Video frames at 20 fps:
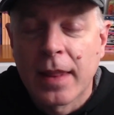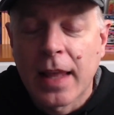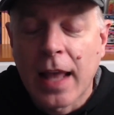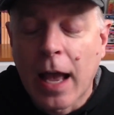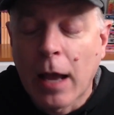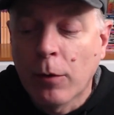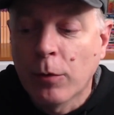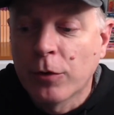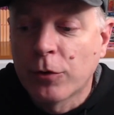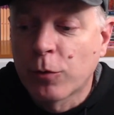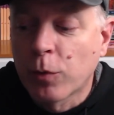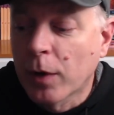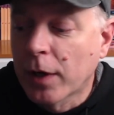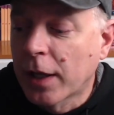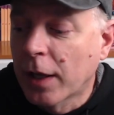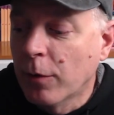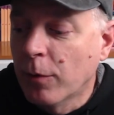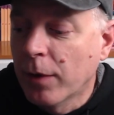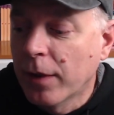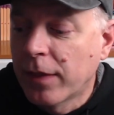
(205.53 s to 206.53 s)
I was
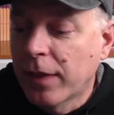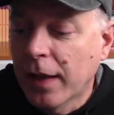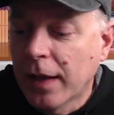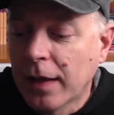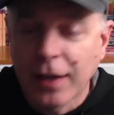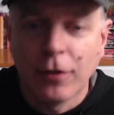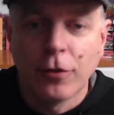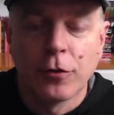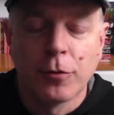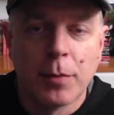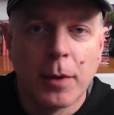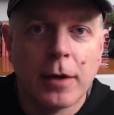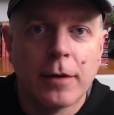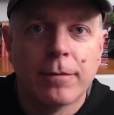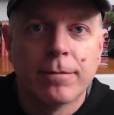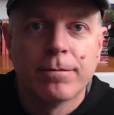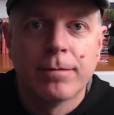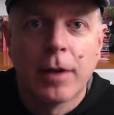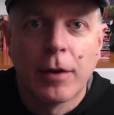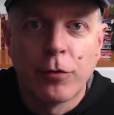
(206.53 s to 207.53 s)
working with a
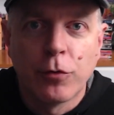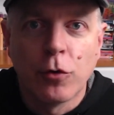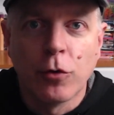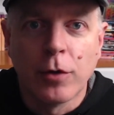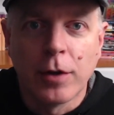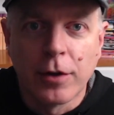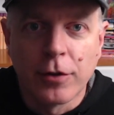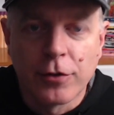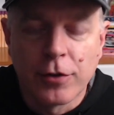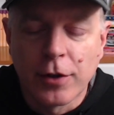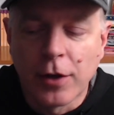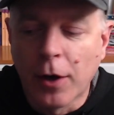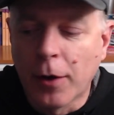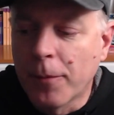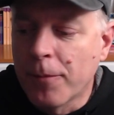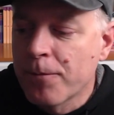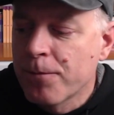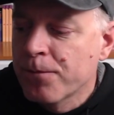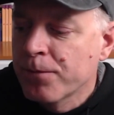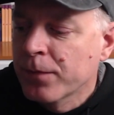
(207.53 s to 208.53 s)
salesman a few years
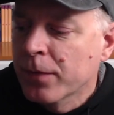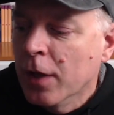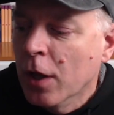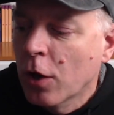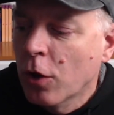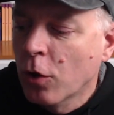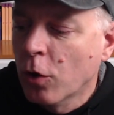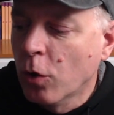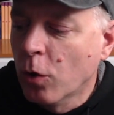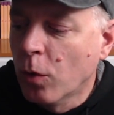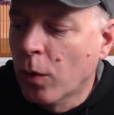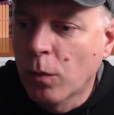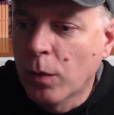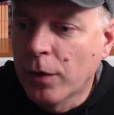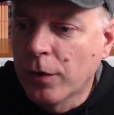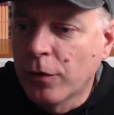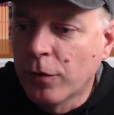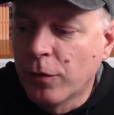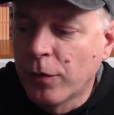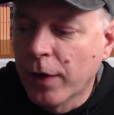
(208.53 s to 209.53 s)
ago who
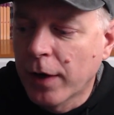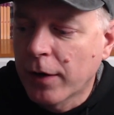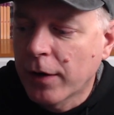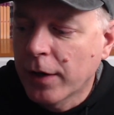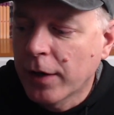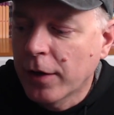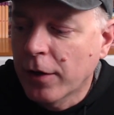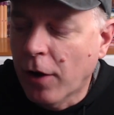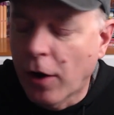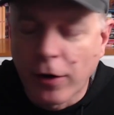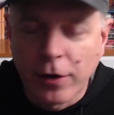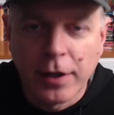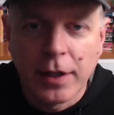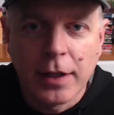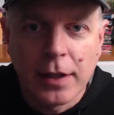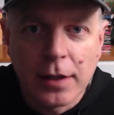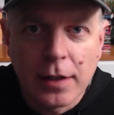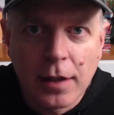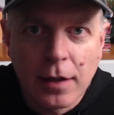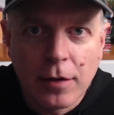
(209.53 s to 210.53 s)
was very
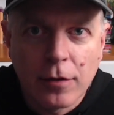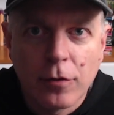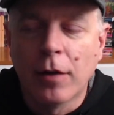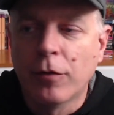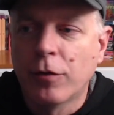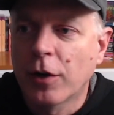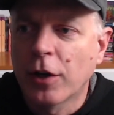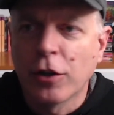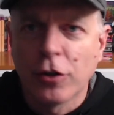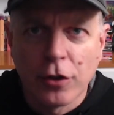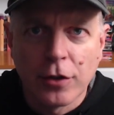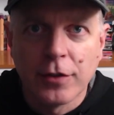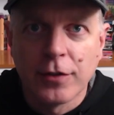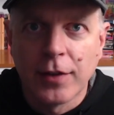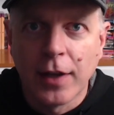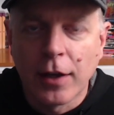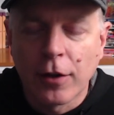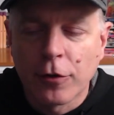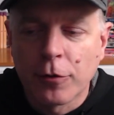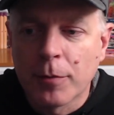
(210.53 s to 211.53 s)
articulate, a very good
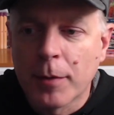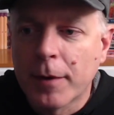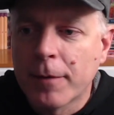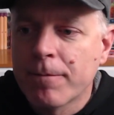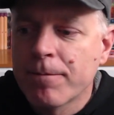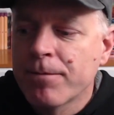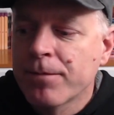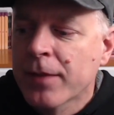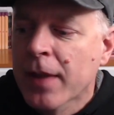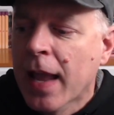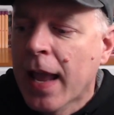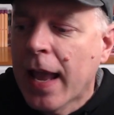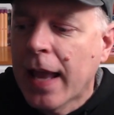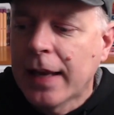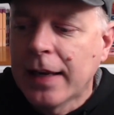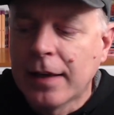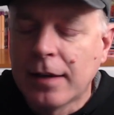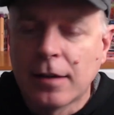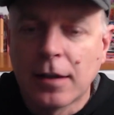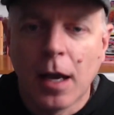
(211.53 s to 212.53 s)
salesman,
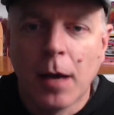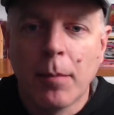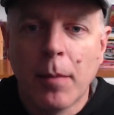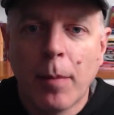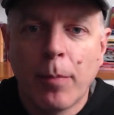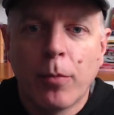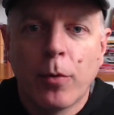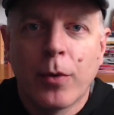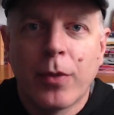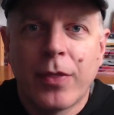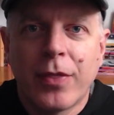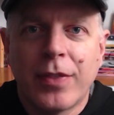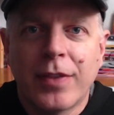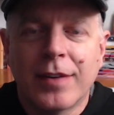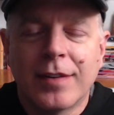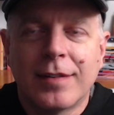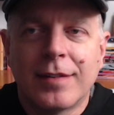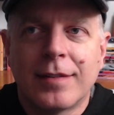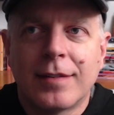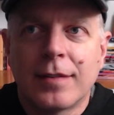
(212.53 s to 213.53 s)
and he'd come up with
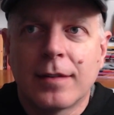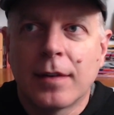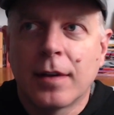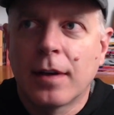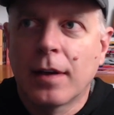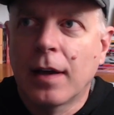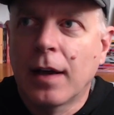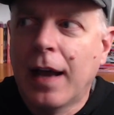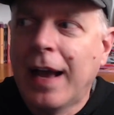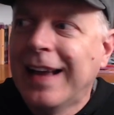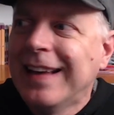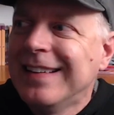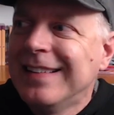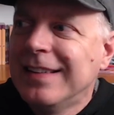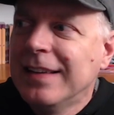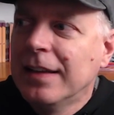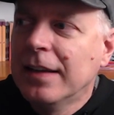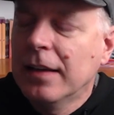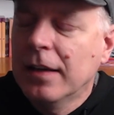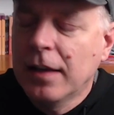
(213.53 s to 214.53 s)
this
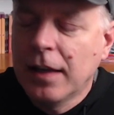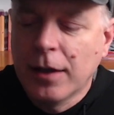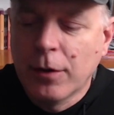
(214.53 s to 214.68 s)
idea.